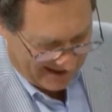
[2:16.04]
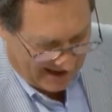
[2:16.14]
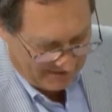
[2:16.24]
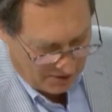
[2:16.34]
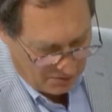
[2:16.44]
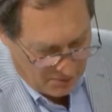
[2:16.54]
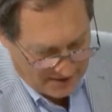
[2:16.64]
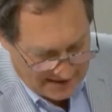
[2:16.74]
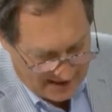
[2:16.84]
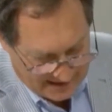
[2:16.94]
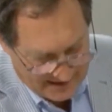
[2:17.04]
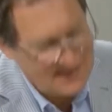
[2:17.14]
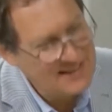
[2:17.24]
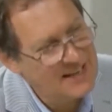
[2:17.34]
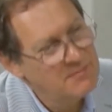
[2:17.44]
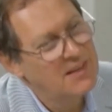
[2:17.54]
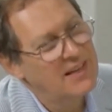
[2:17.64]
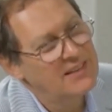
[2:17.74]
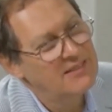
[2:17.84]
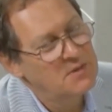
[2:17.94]
Have you always liked the same
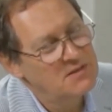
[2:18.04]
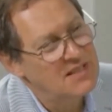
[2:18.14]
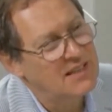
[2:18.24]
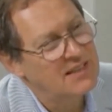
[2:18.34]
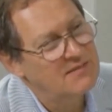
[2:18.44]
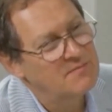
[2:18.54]
kind of music?